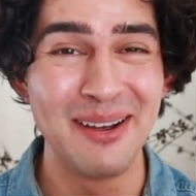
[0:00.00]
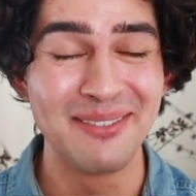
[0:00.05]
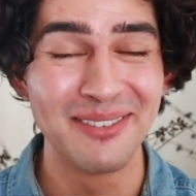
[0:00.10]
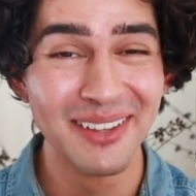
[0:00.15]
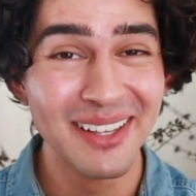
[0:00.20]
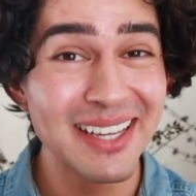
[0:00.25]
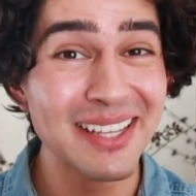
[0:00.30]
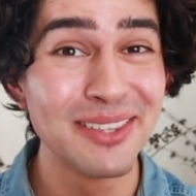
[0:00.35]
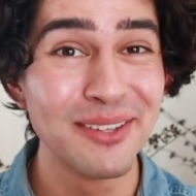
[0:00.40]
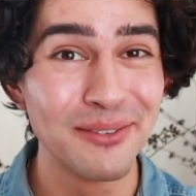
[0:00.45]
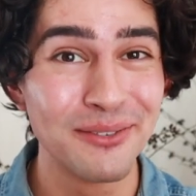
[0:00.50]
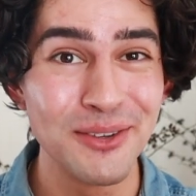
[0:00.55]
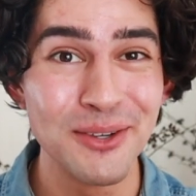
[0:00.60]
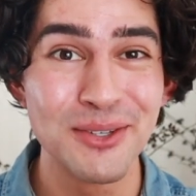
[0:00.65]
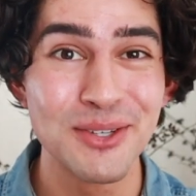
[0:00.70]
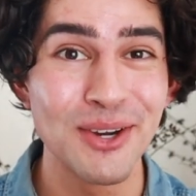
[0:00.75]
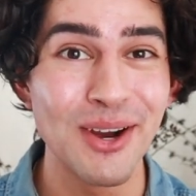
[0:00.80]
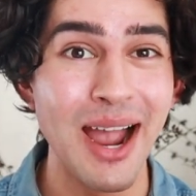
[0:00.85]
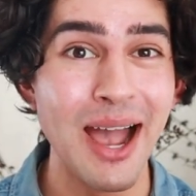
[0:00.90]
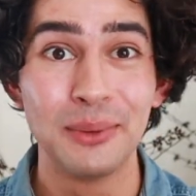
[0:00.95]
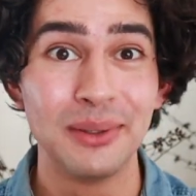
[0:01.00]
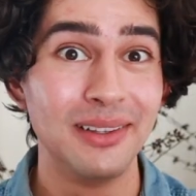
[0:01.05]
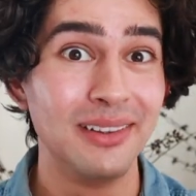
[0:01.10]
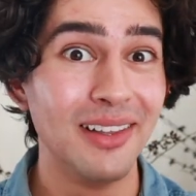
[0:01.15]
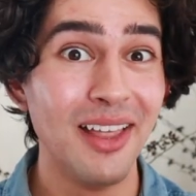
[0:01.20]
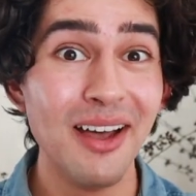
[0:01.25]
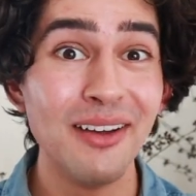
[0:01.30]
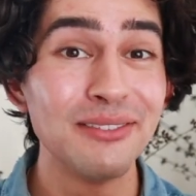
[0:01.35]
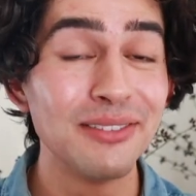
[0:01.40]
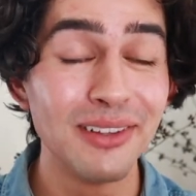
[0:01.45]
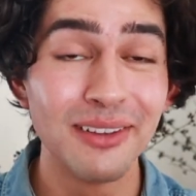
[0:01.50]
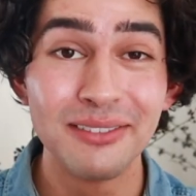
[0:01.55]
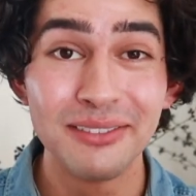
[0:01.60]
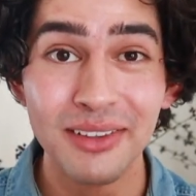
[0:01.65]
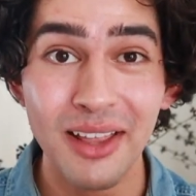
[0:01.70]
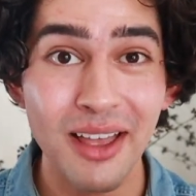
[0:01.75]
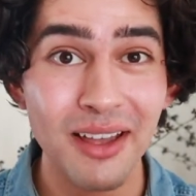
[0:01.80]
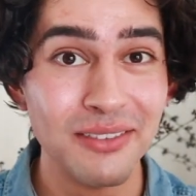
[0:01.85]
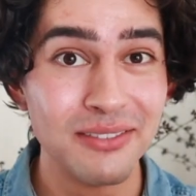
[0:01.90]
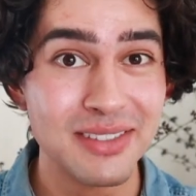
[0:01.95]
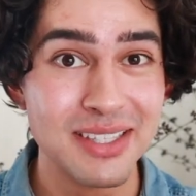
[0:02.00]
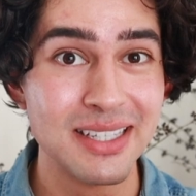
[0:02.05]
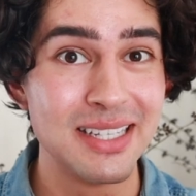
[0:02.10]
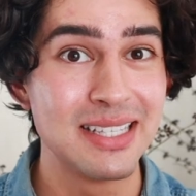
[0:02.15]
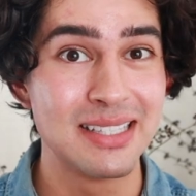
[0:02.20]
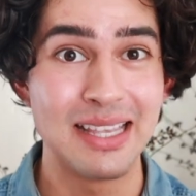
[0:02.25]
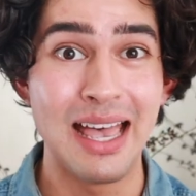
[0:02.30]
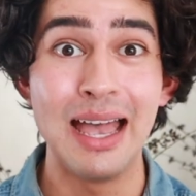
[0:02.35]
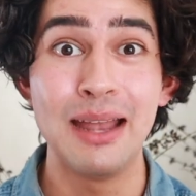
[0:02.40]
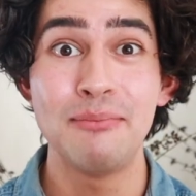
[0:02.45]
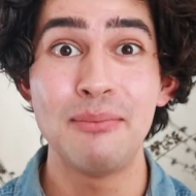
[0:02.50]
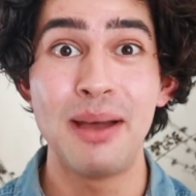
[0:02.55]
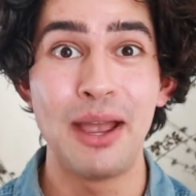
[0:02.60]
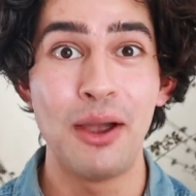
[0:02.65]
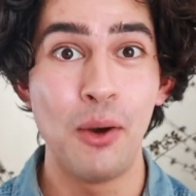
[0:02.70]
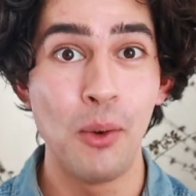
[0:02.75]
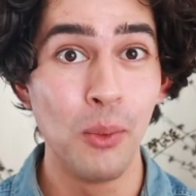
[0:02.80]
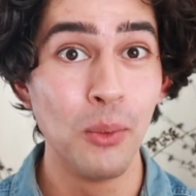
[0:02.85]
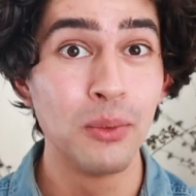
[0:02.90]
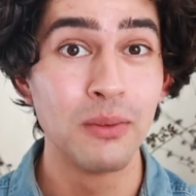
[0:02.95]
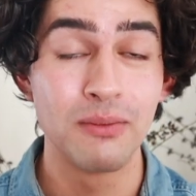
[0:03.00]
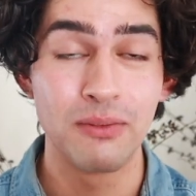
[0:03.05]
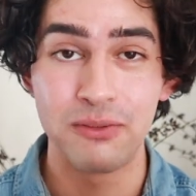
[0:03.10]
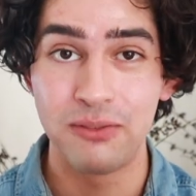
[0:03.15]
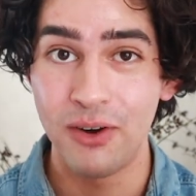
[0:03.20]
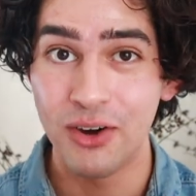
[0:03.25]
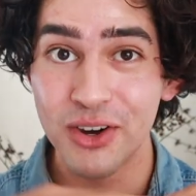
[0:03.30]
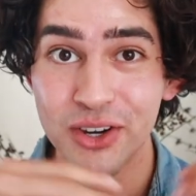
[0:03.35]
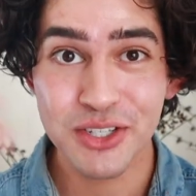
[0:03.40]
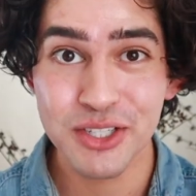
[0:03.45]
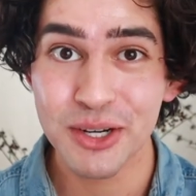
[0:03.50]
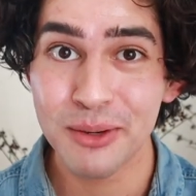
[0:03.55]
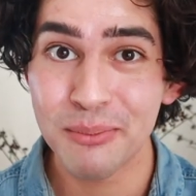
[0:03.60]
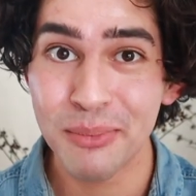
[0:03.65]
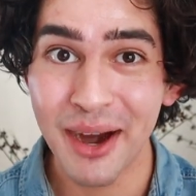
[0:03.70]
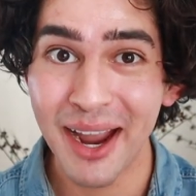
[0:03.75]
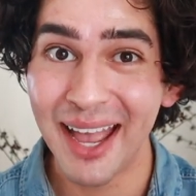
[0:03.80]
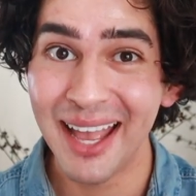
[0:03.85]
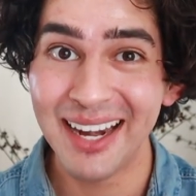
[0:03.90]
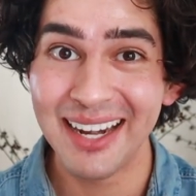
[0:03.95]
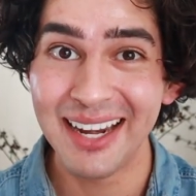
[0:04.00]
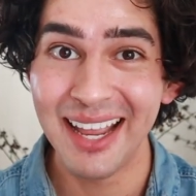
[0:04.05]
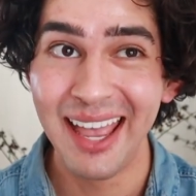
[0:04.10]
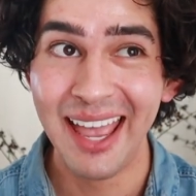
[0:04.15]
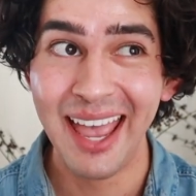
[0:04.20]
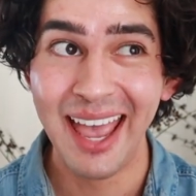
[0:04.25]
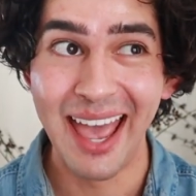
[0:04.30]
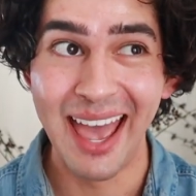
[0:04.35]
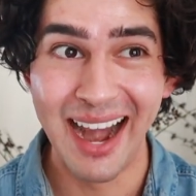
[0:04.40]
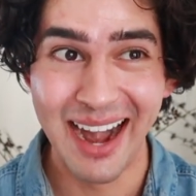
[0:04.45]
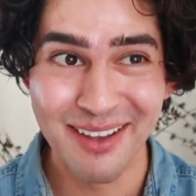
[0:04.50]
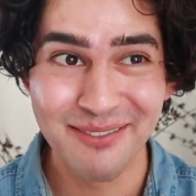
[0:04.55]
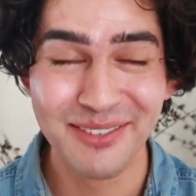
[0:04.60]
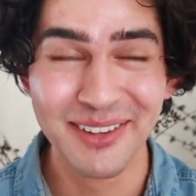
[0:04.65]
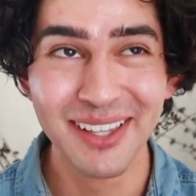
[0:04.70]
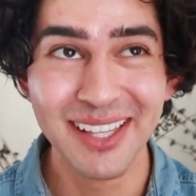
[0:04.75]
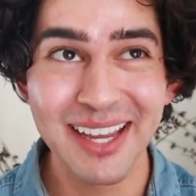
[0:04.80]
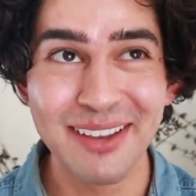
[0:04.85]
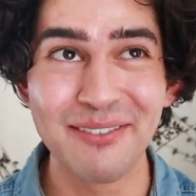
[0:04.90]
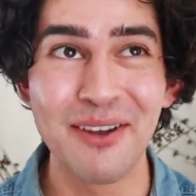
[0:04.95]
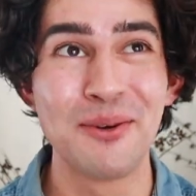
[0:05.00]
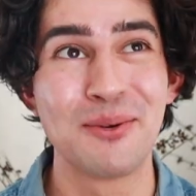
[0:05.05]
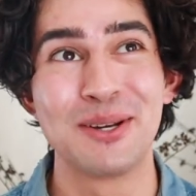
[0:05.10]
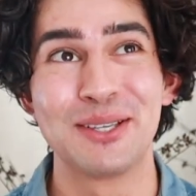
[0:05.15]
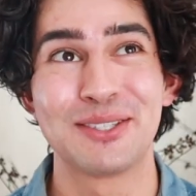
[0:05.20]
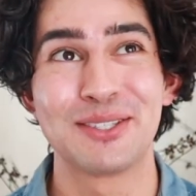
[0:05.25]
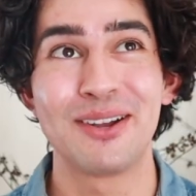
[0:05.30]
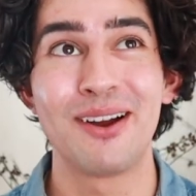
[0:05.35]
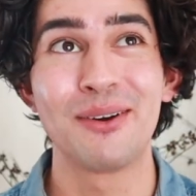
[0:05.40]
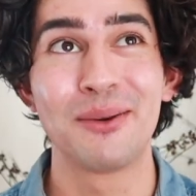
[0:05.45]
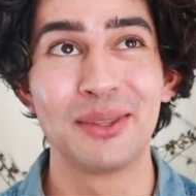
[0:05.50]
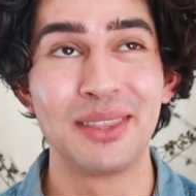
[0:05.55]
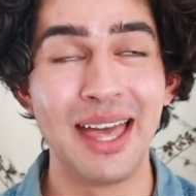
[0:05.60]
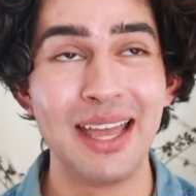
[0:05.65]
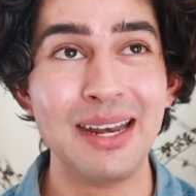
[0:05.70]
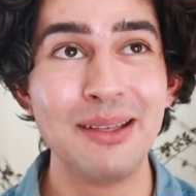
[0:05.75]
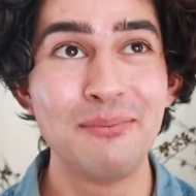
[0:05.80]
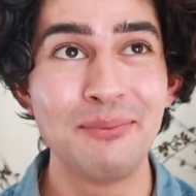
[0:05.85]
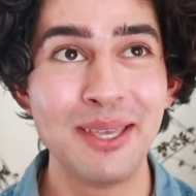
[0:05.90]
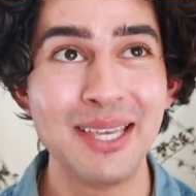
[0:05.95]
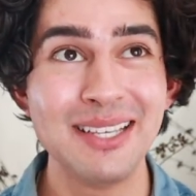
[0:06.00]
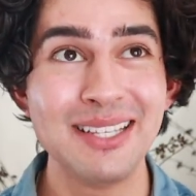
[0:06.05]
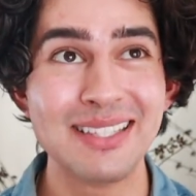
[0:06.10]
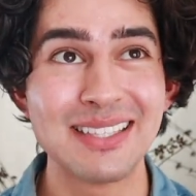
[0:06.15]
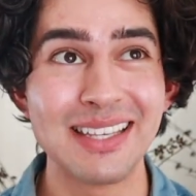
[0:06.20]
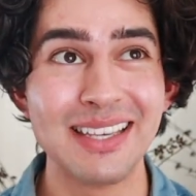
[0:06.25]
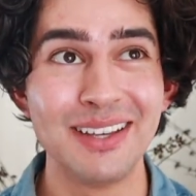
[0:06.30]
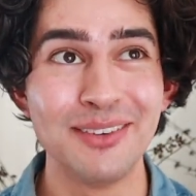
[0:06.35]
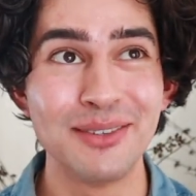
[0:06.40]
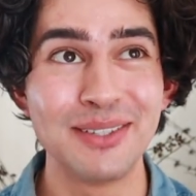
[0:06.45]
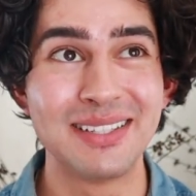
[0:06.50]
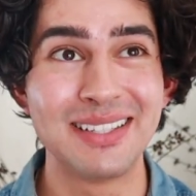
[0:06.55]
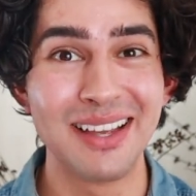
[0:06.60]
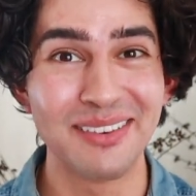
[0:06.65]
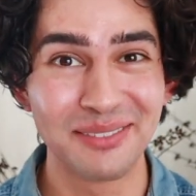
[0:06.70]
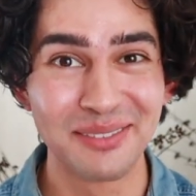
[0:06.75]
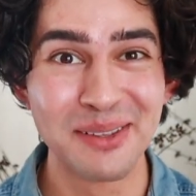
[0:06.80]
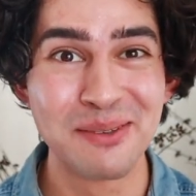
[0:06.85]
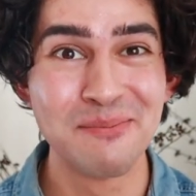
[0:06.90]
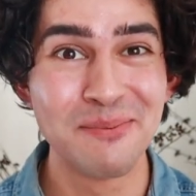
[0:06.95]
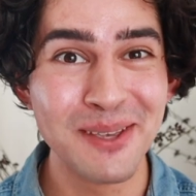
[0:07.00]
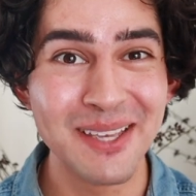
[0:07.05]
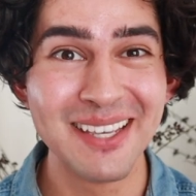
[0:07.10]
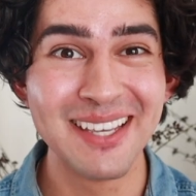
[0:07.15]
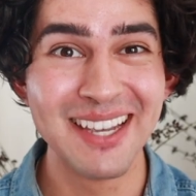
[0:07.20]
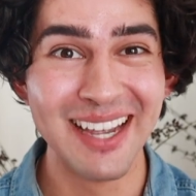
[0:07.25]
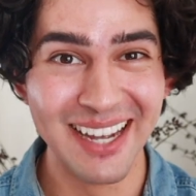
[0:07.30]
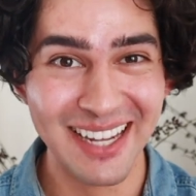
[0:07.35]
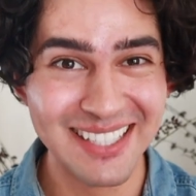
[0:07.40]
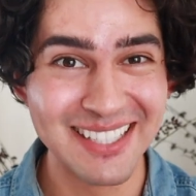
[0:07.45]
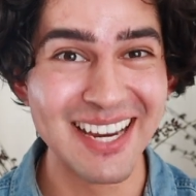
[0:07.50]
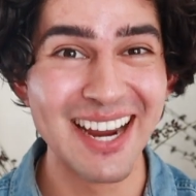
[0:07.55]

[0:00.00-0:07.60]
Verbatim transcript: I feel like in the future, I would love, love, love to design my own furniture brand, and I feel like if I were to start with any piece, it would definitely be a